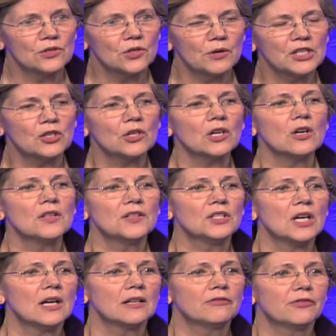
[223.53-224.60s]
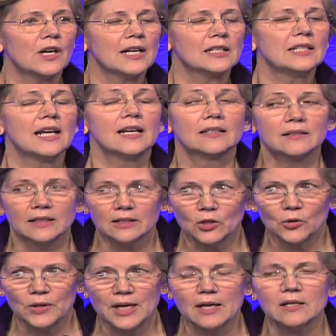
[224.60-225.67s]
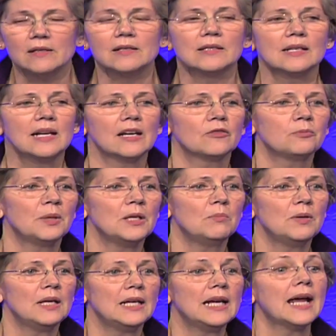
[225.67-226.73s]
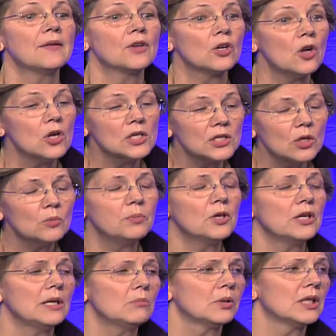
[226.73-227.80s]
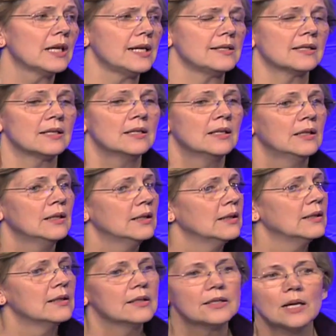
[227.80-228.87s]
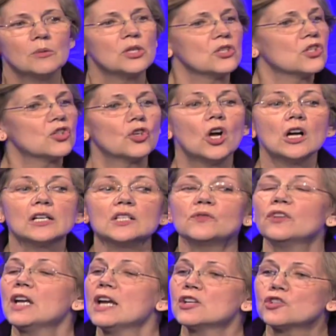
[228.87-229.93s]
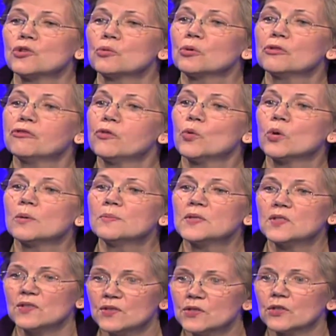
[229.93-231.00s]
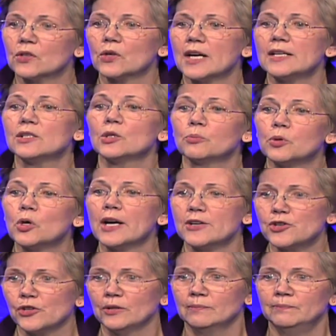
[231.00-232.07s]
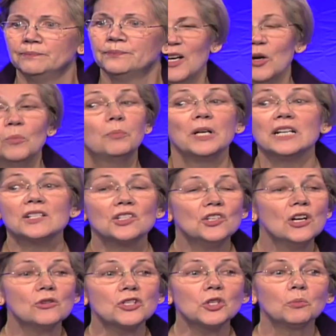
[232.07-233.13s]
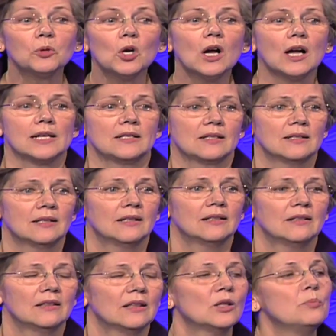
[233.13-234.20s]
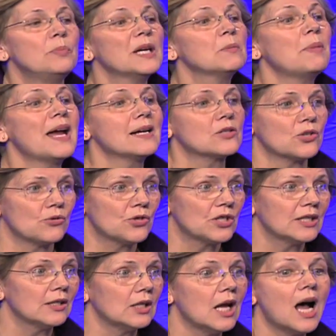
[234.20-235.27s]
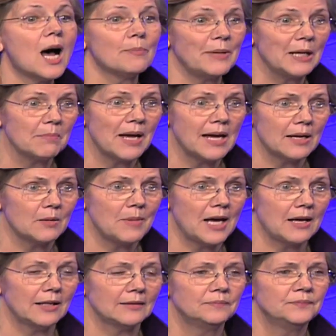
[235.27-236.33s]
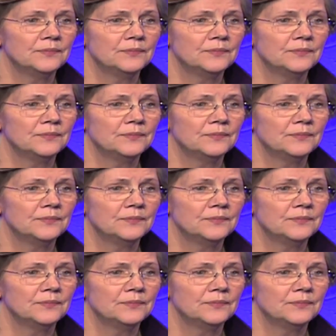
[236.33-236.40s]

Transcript: So he took on the Dodd-Frank Act that created the CFPB and that also put in place some of the strongest financial reforms since the Great Depression. But it's no surprise, the big banks are still hopping mad about it.